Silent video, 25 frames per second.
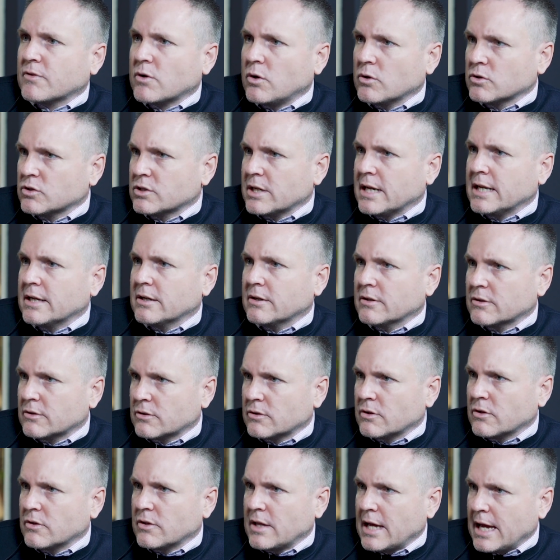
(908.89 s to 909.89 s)
content
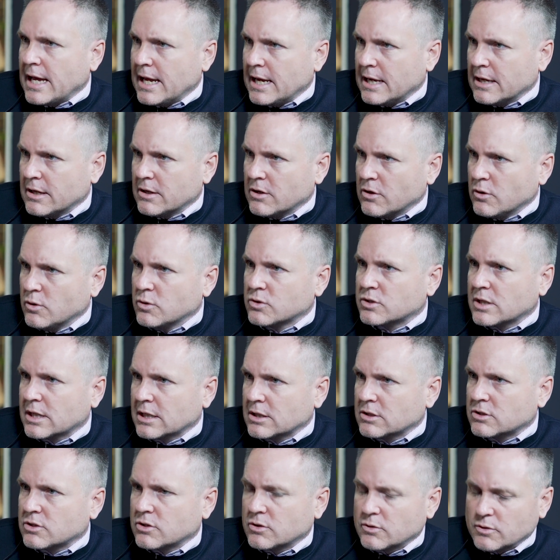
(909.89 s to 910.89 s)
that they're
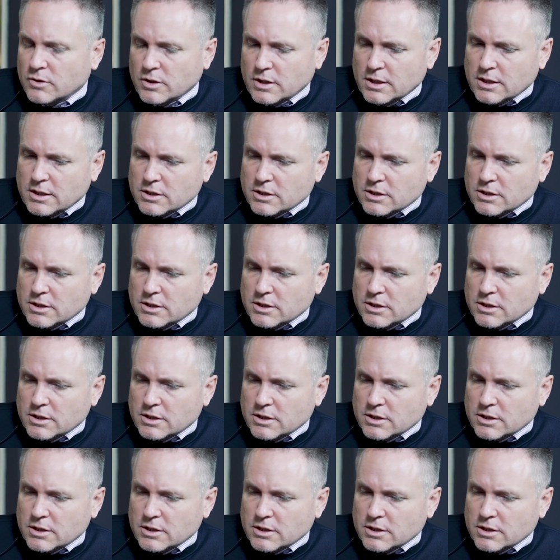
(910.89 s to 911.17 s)
using to